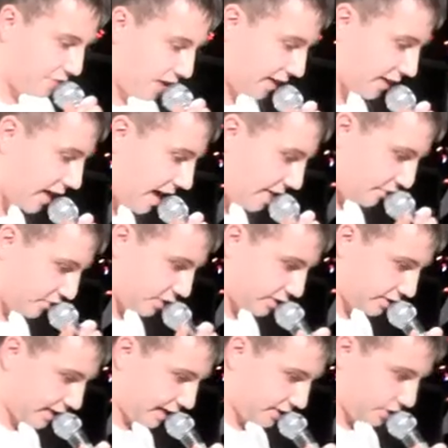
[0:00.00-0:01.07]
If I could have
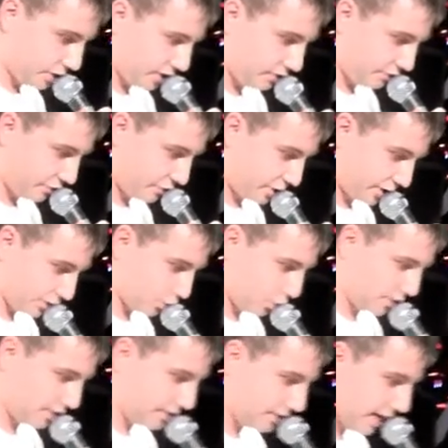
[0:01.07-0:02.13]
your attention for
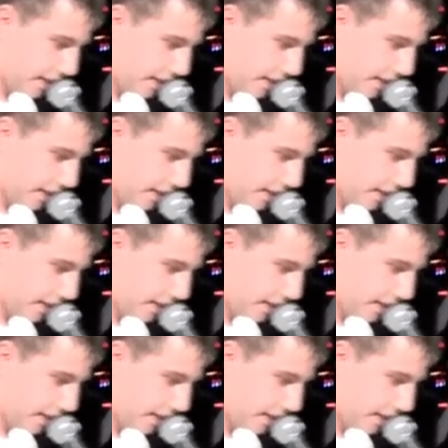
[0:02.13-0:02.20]
just one